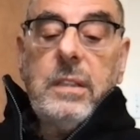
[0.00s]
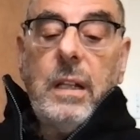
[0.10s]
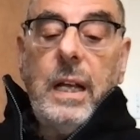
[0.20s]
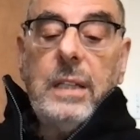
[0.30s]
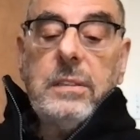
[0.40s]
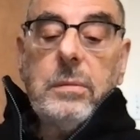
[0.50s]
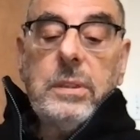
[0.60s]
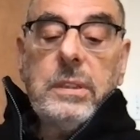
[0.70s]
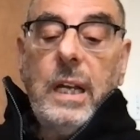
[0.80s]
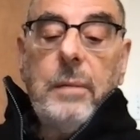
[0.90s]
glass to
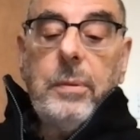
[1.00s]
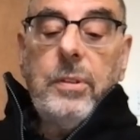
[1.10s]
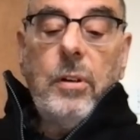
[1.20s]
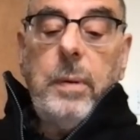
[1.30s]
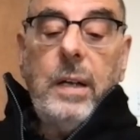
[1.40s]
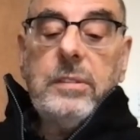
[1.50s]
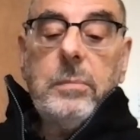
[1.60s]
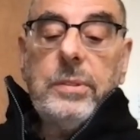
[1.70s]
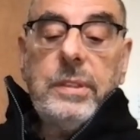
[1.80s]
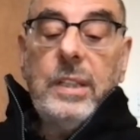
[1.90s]
escape with no
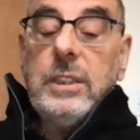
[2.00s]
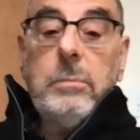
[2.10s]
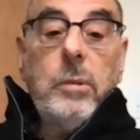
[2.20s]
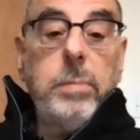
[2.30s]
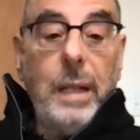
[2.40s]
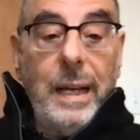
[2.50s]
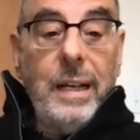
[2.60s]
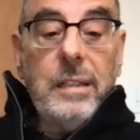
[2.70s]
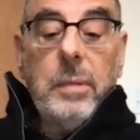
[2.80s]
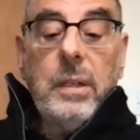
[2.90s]
possible sensible
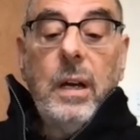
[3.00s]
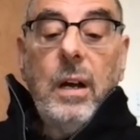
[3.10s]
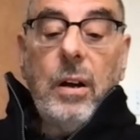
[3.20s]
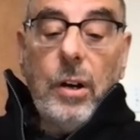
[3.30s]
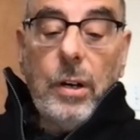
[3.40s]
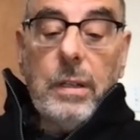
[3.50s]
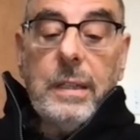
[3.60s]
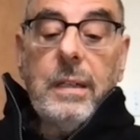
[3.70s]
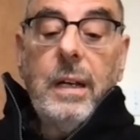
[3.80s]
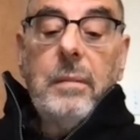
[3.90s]
plan, but
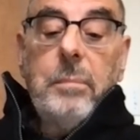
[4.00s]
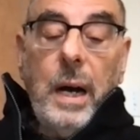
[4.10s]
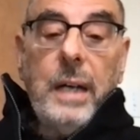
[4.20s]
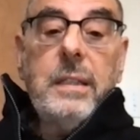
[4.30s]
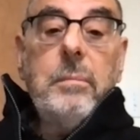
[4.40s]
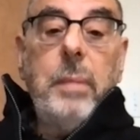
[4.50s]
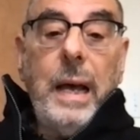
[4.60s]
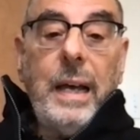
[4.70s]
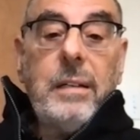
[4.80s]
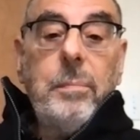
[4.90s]
hurling body
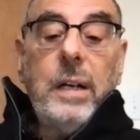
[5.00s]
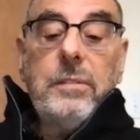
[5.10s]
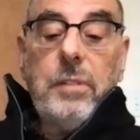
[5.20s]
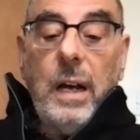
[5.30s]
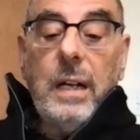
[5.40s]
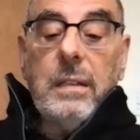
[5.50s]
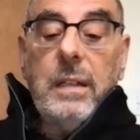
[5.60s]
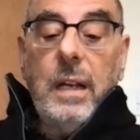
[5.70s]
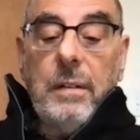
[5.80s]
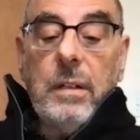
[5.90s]
back by trial and
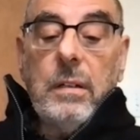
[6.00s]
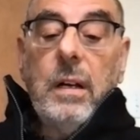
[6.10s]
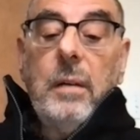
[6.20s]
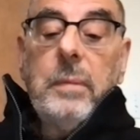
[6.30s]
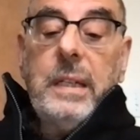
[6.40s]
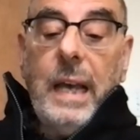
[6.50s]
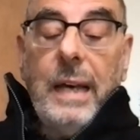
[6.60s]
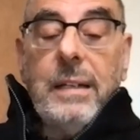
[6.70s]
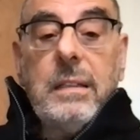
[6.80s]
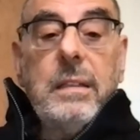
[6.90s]
error,
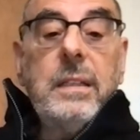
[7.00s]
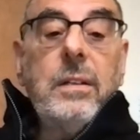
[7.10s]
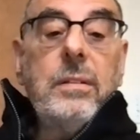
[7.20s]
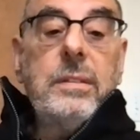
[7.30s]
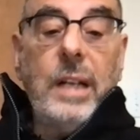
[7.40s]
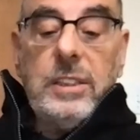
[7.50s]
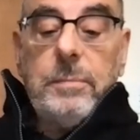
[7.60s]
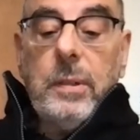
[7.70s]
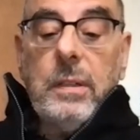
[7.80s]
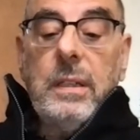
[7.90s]
mechanically or
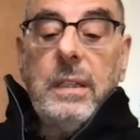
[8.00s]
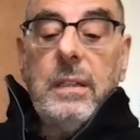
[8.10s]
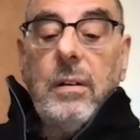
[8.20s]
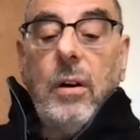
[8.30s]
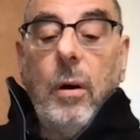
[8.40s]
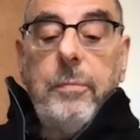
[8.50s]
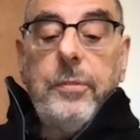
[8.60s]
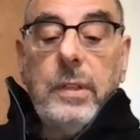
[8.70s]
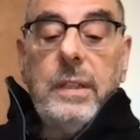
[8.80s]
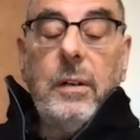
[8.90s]
desperately or
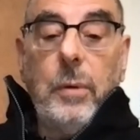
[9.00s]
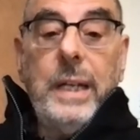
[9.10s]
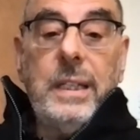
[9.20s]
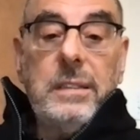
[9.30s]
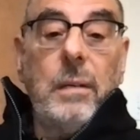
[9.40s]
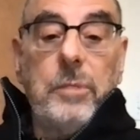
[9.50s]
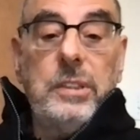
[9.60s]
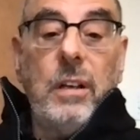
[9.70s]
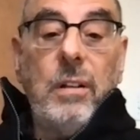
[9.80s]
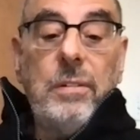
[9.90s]
hopefully awaiting some
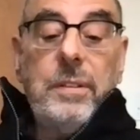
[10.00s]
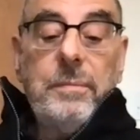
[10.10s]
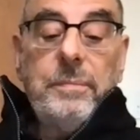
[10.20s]
result,